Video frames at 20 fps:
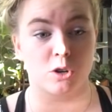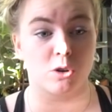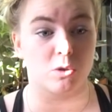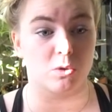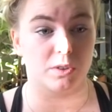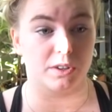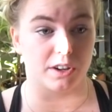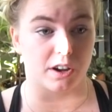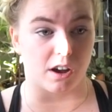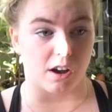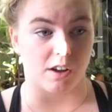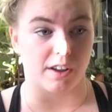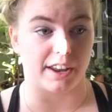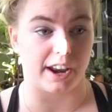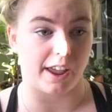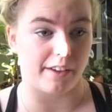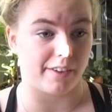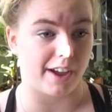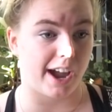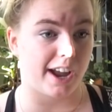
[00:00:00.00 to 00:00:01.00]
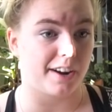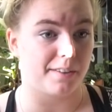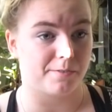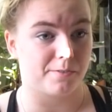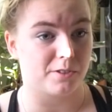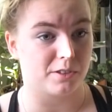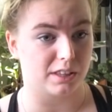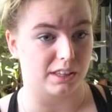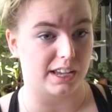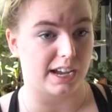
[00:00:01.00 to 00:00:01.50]
cool and all, and I've had it
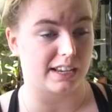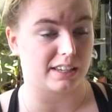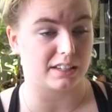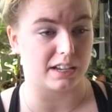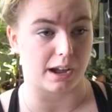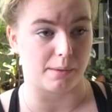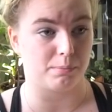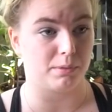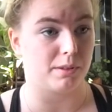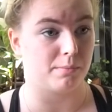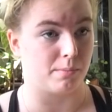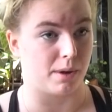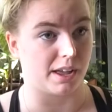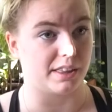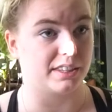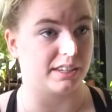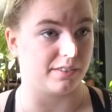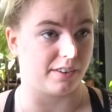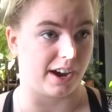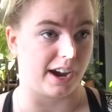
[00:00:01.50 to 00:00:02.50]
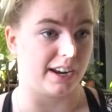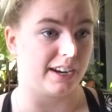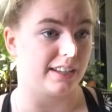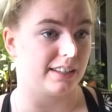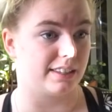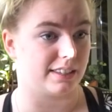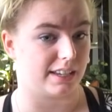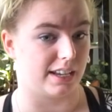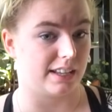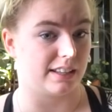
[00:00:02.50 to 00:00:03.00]
for the last couple of months. I've had
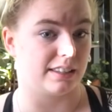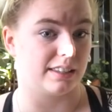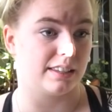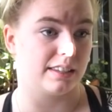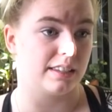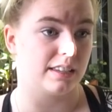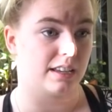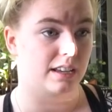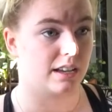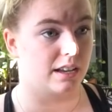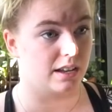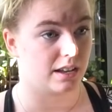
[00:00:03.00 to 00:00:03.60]
it since